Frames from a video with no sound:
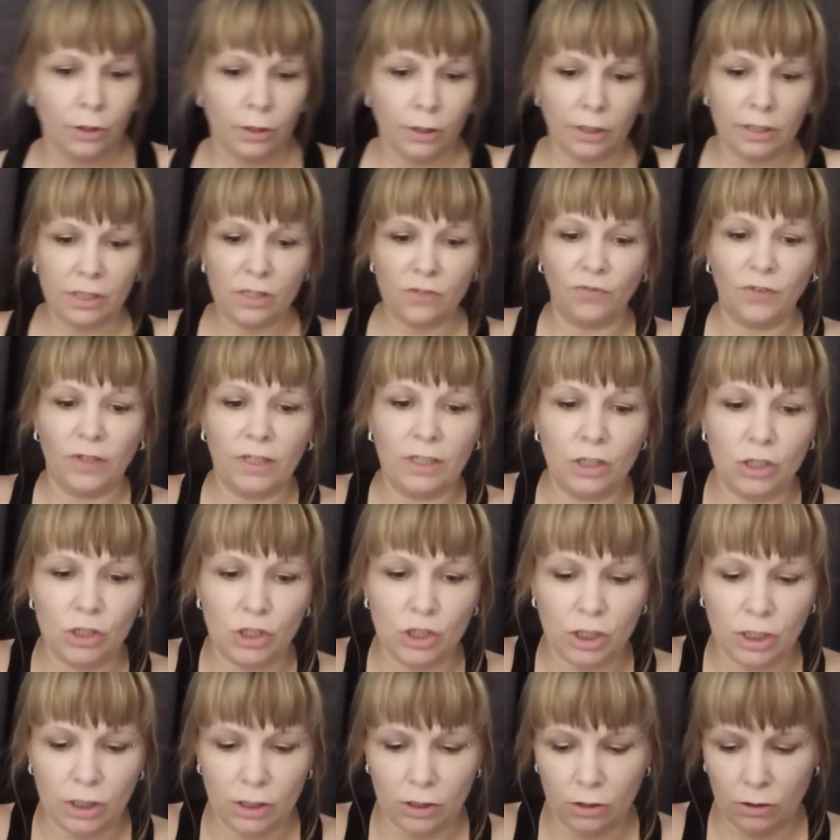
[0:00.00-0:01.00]
let's
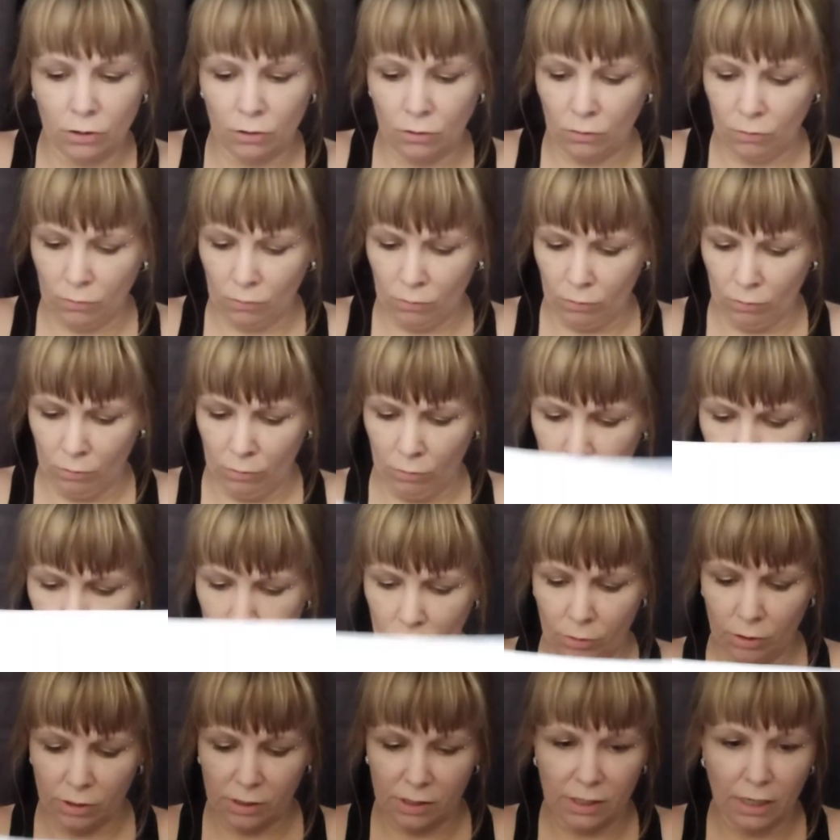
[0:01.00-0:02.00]
finish
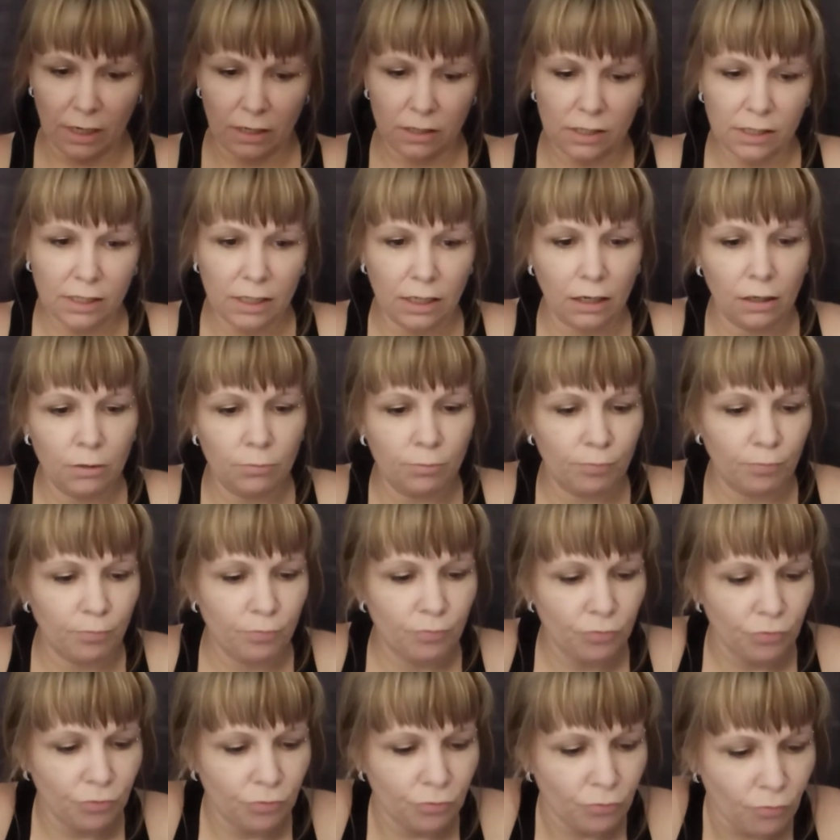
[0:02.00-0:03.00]
Chris Nelson up.
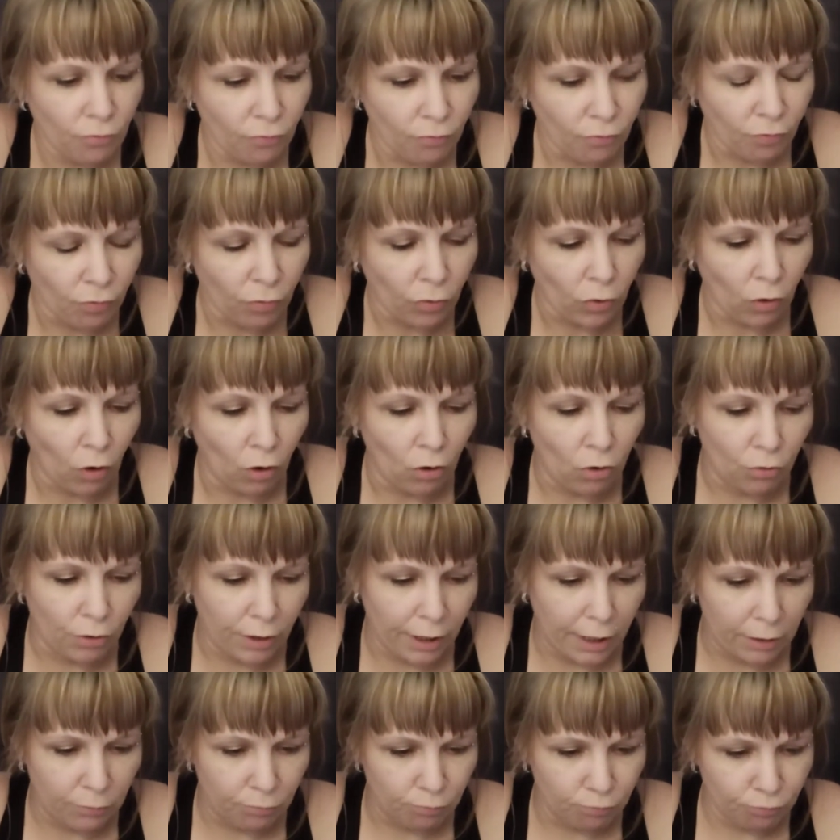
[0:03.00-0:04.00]

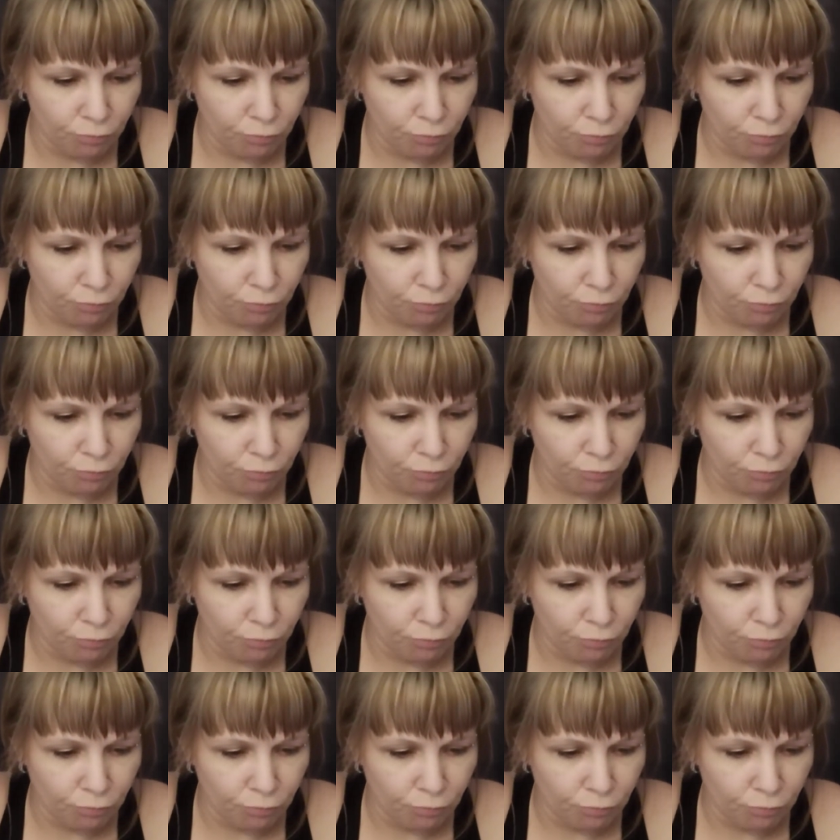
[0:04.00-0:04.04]
Okay.